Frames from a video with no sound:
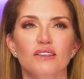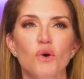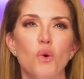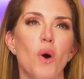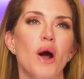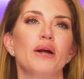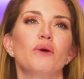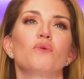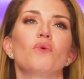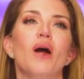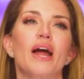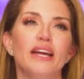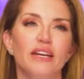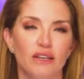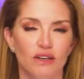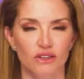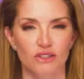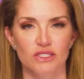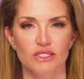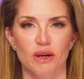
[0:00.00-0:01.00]
quite
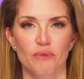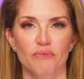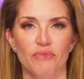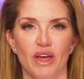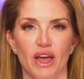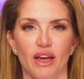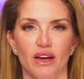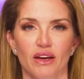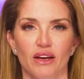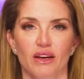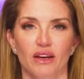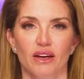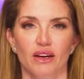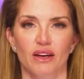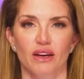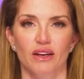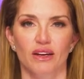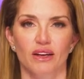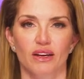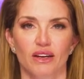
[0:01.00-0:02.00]
right or something.
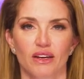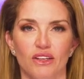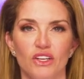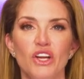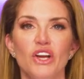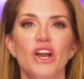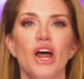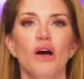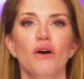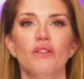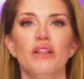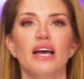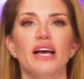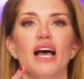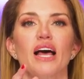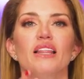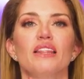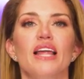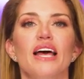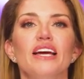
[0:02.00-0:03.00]
You know,
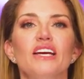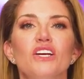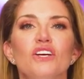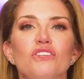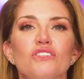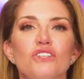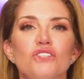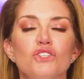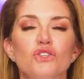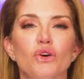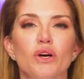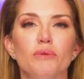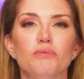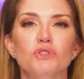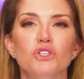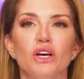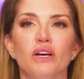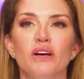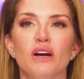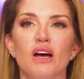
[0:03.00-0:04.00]
like I like your
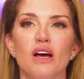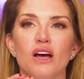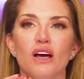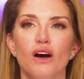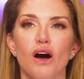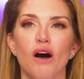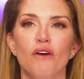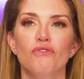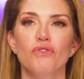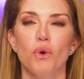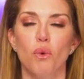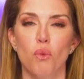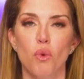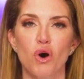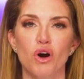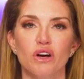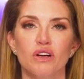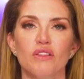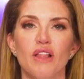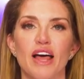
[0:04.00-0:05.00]
description of the
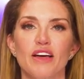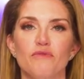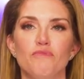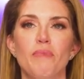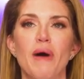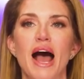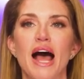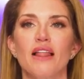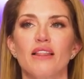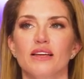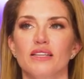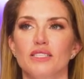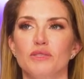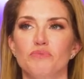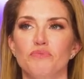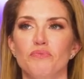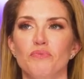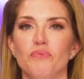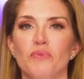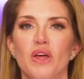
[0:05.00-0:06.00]
work-life balance.
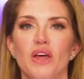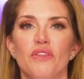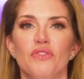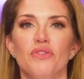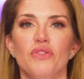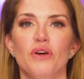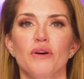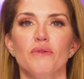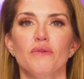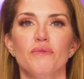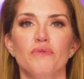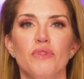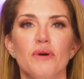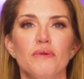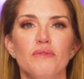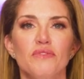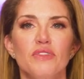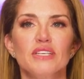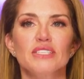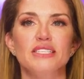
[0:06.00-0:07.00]
Yeah, no, I think the
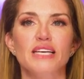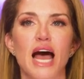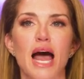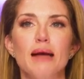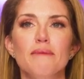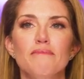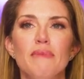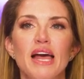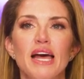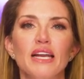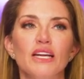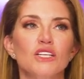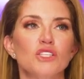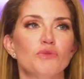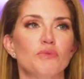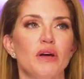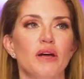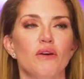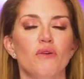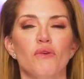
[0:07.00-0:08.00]
the, the time
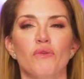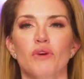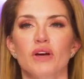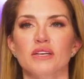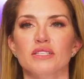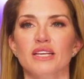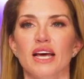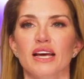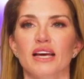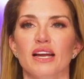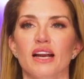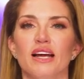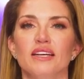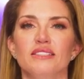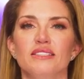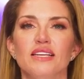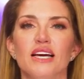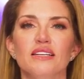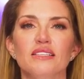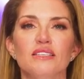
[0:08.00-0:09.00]
management because I could
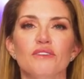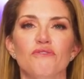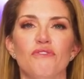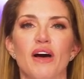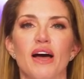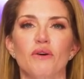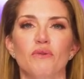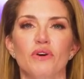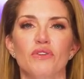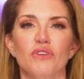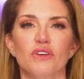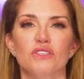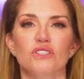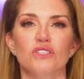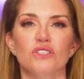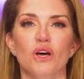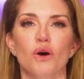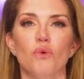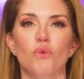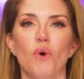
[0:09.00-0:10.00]
identify with
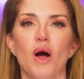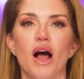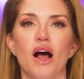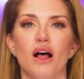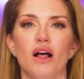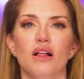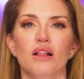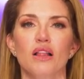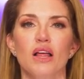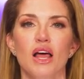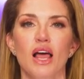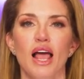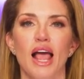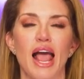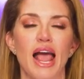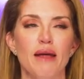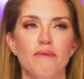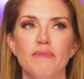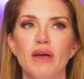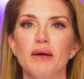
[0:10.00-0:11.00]
it so well
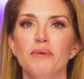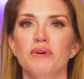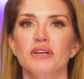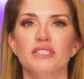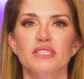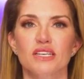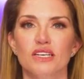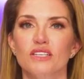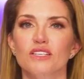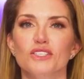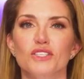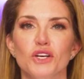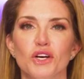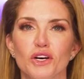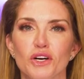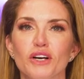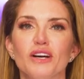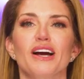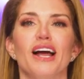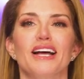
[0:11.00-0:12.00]
and maybe it's because
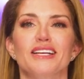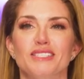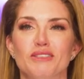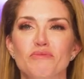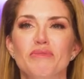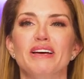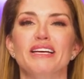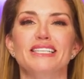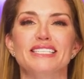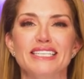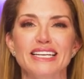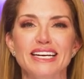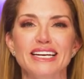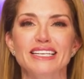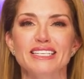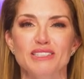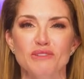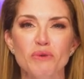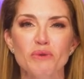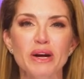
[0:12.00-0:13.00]
you're as
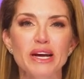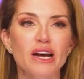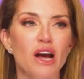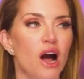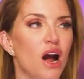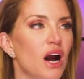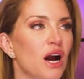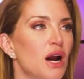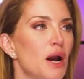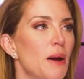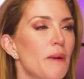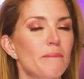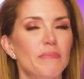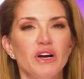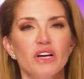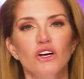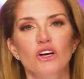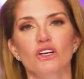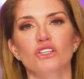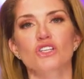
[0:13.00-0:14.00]
busy as we are,
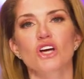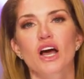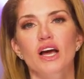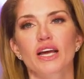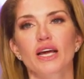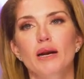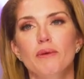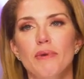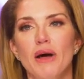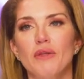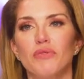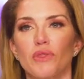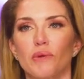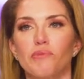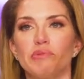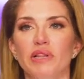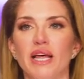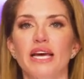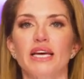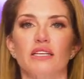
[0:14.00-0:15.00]
but you're talking about the
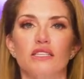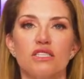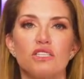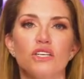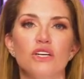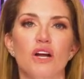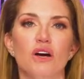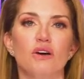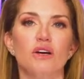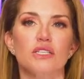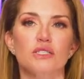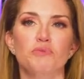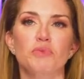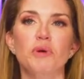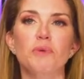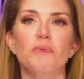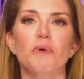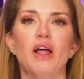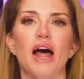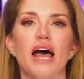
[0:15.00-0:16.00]
plates, you know, because
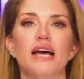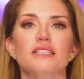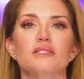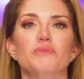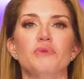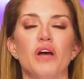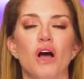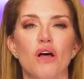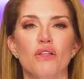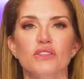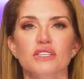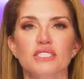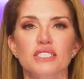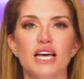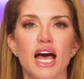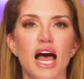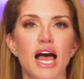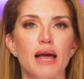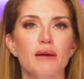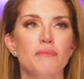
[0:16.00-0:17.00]
people ask me all the
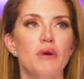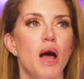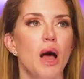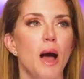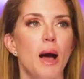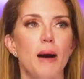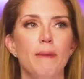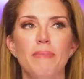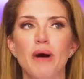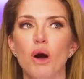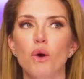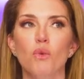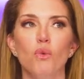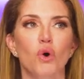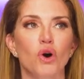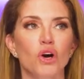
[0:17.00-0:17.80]
time about